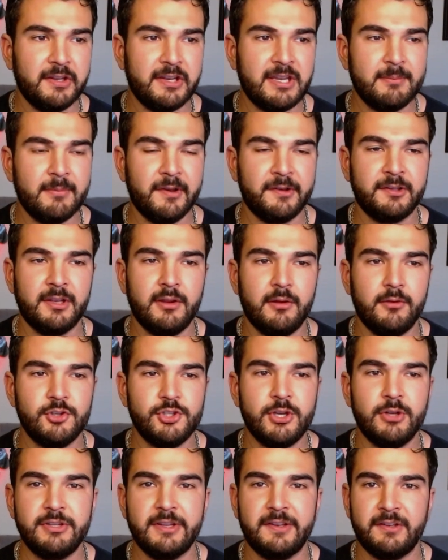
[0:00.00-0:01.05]
He must have known
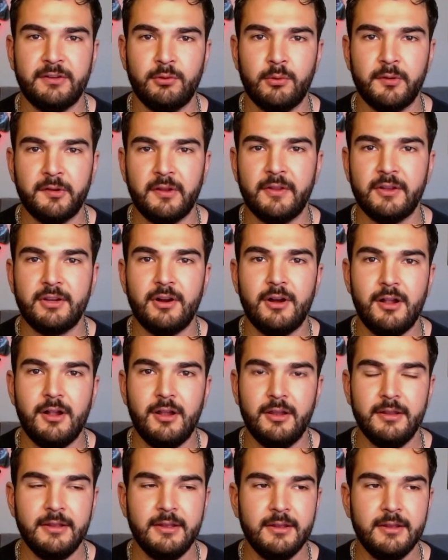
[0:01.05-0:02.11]
Joe Tessitore's on the call.